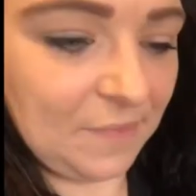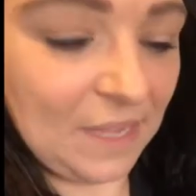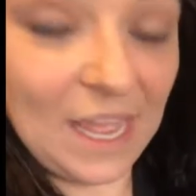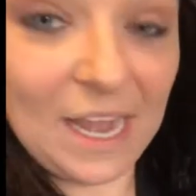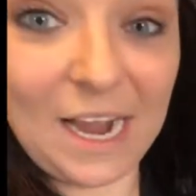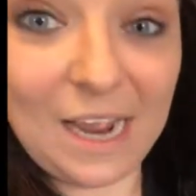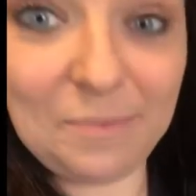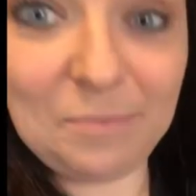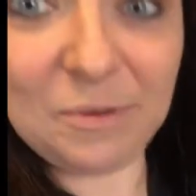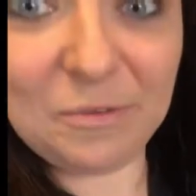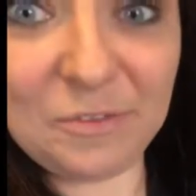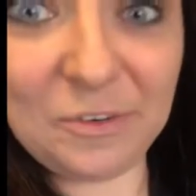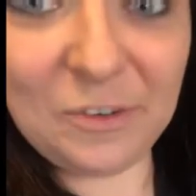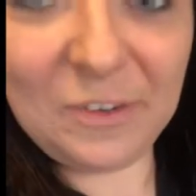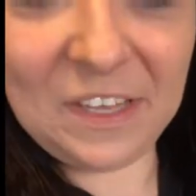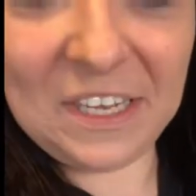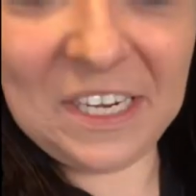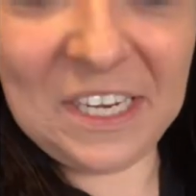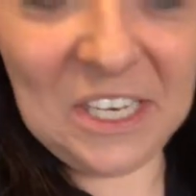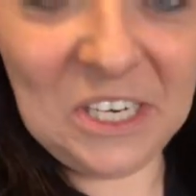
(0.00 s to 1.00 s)
And I prefer
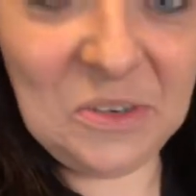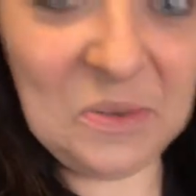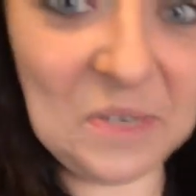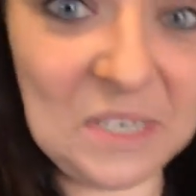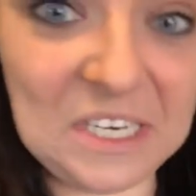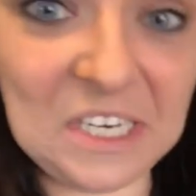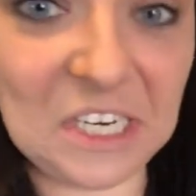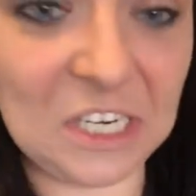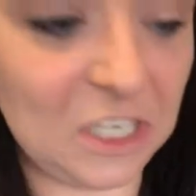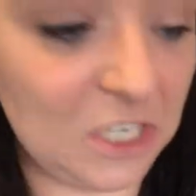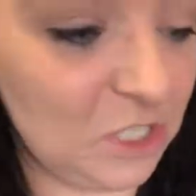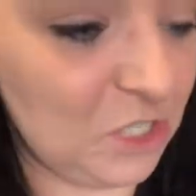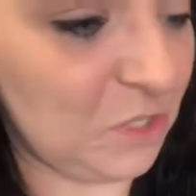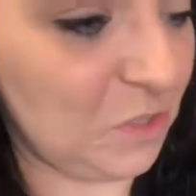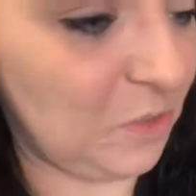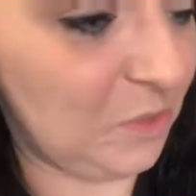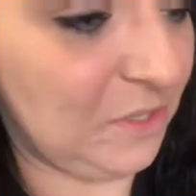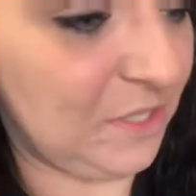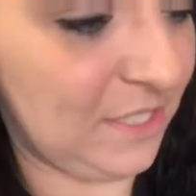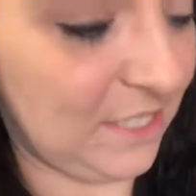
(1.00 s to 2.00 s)
that he do it in a
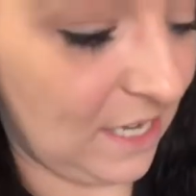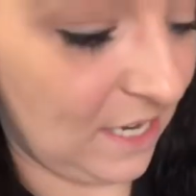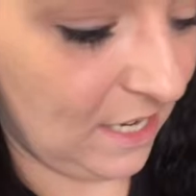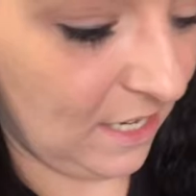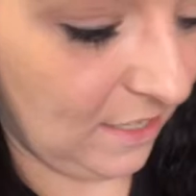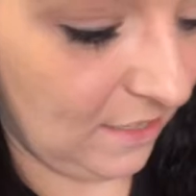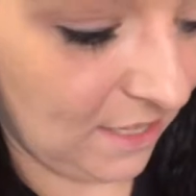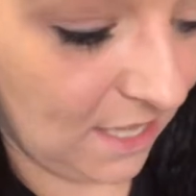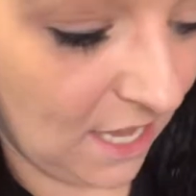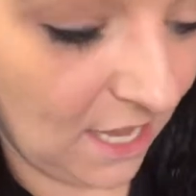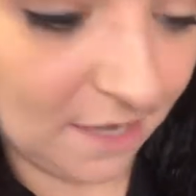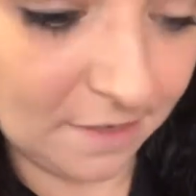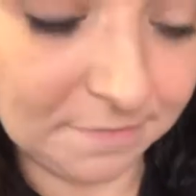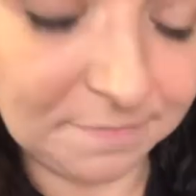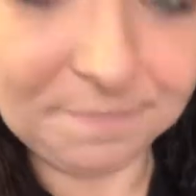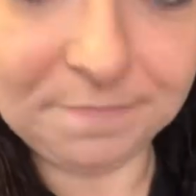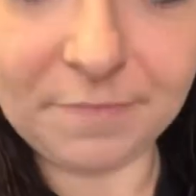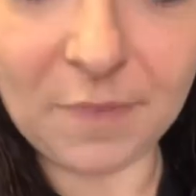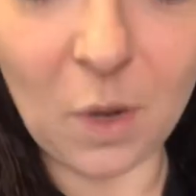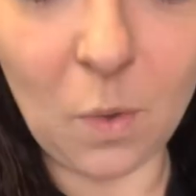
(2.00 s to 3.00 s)
controlled setting than
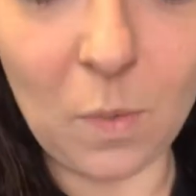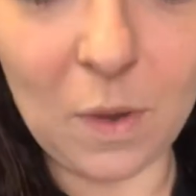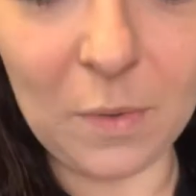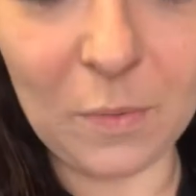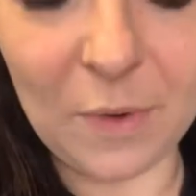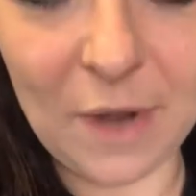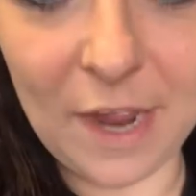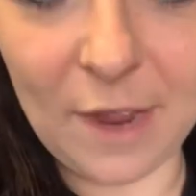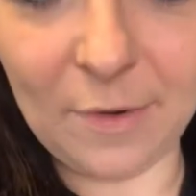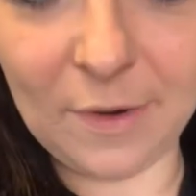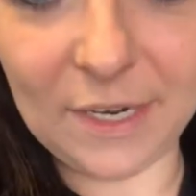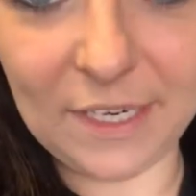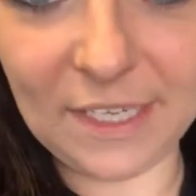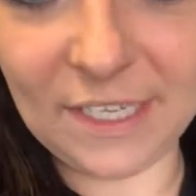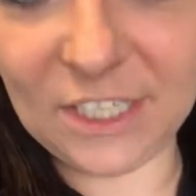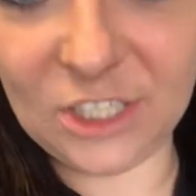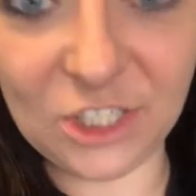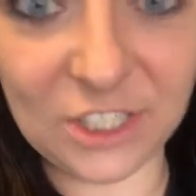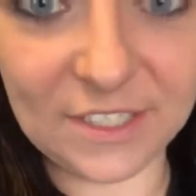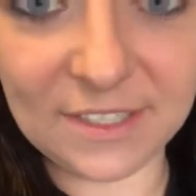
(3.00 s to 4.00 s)
when we're out and
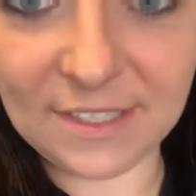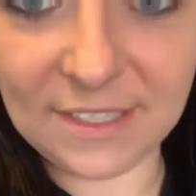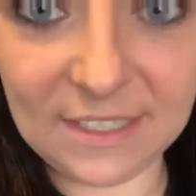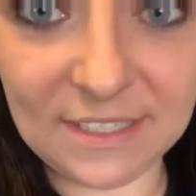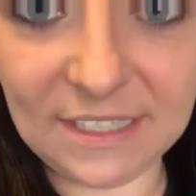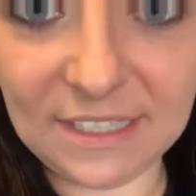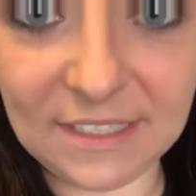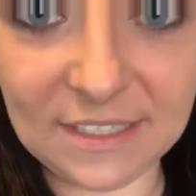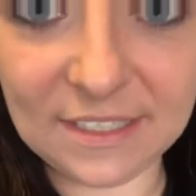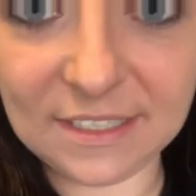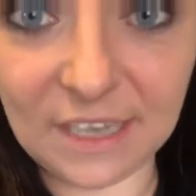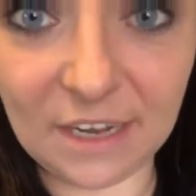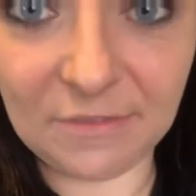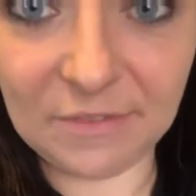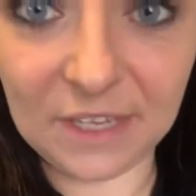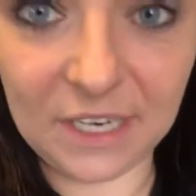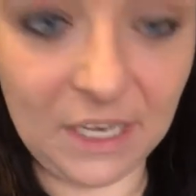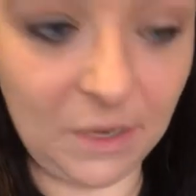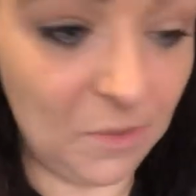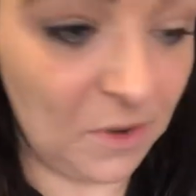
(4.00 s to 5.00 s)
he just sees stuff
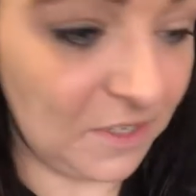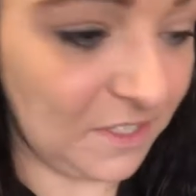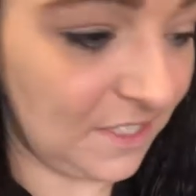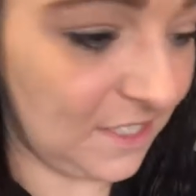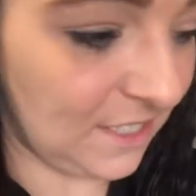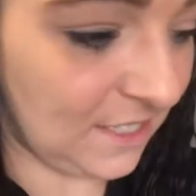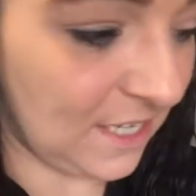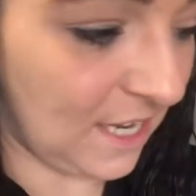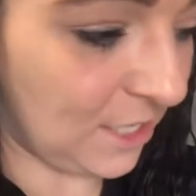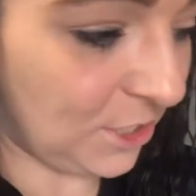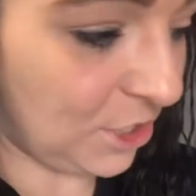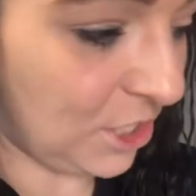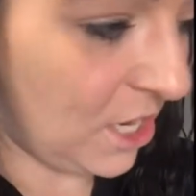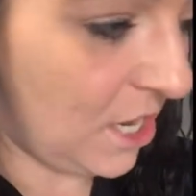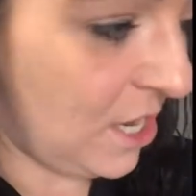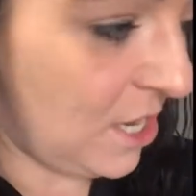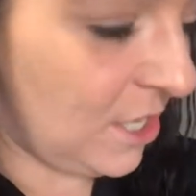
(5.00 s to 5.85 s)
that he wants to touch.